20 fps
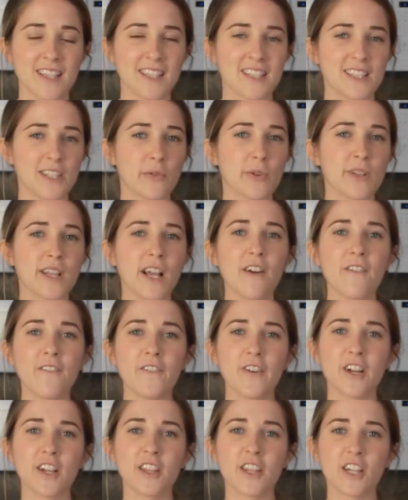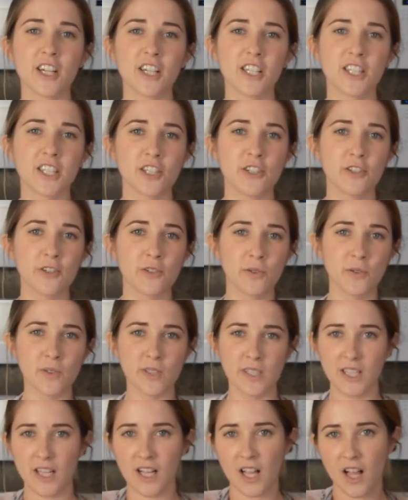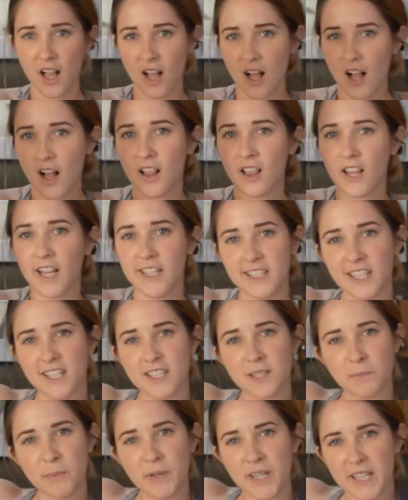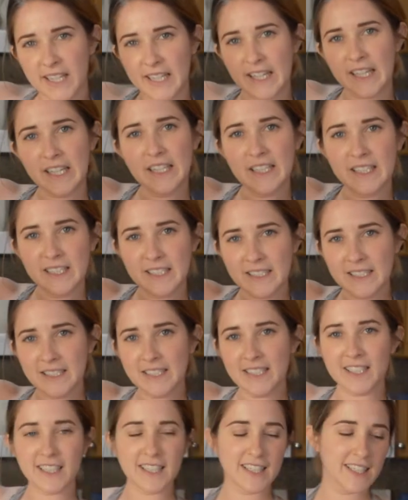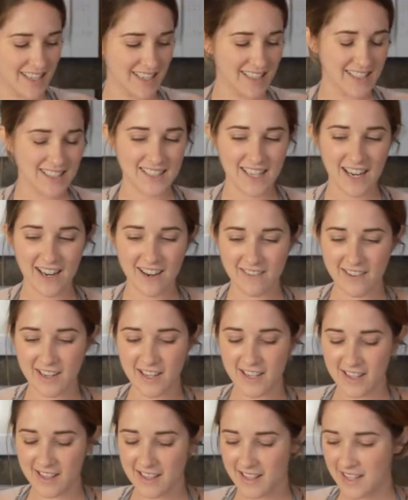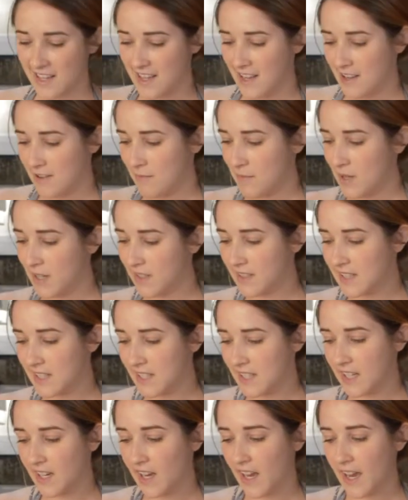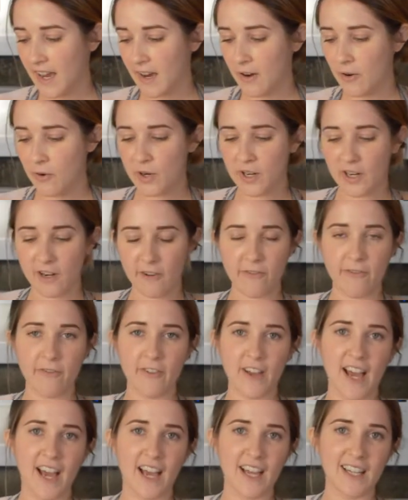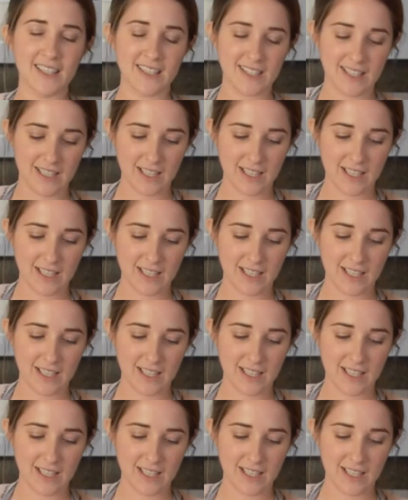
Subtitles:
So without further ado, let us begin. We're gonna start with melting our fat.